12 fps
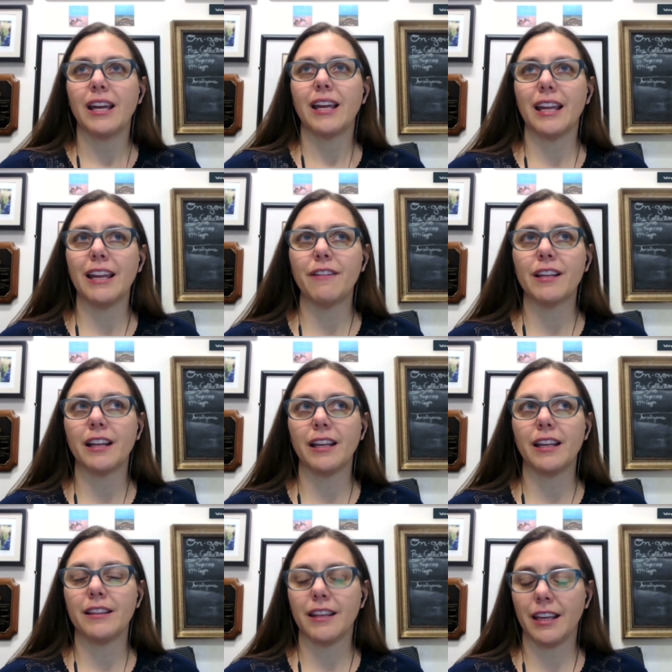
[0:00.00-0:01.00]
even
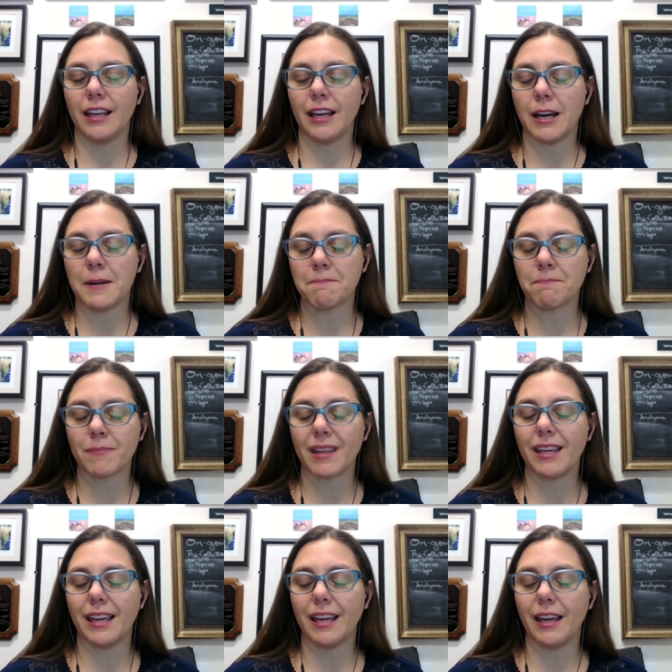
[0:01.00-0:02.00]
in the um,
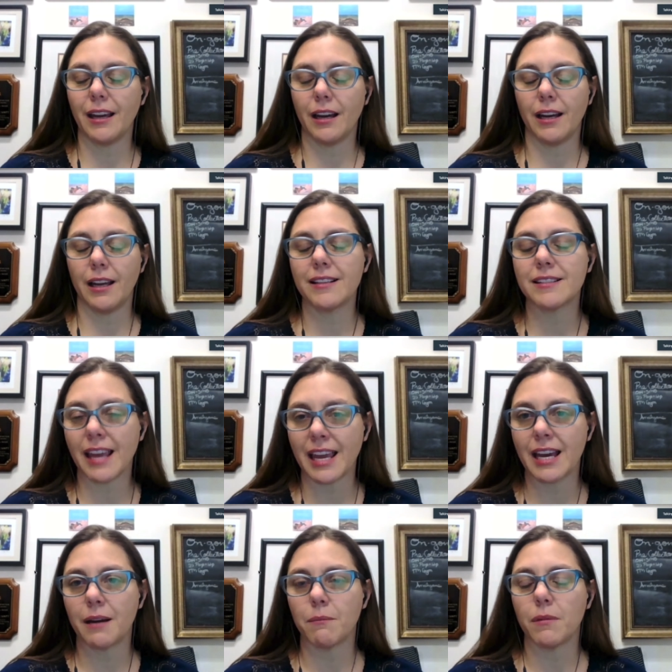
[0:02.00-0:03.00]
uh,
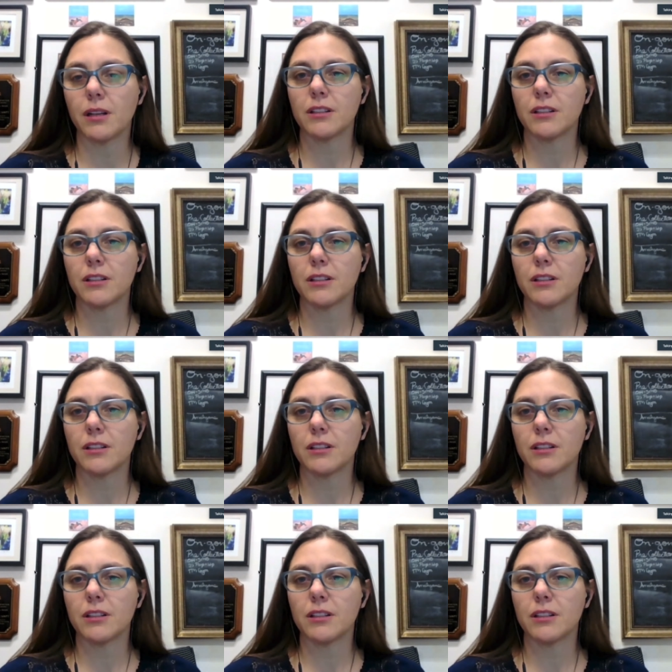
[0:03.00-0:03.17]
exam,